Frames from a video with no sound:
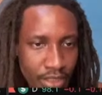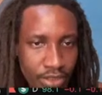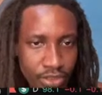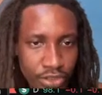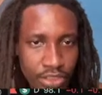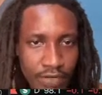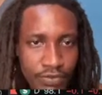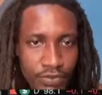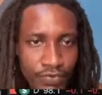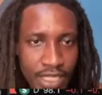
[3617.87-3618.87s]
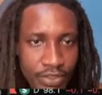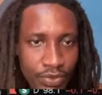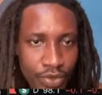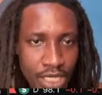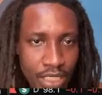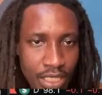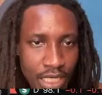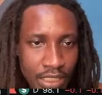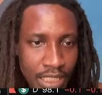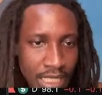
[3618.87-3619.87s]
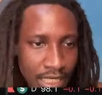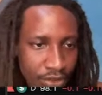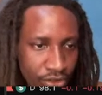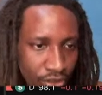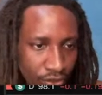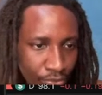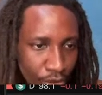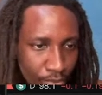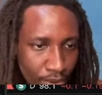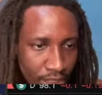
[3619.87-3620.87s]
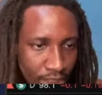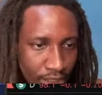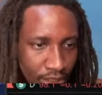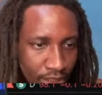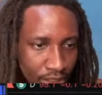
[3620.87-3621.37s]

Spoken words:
You just have to find a way and align yourself properly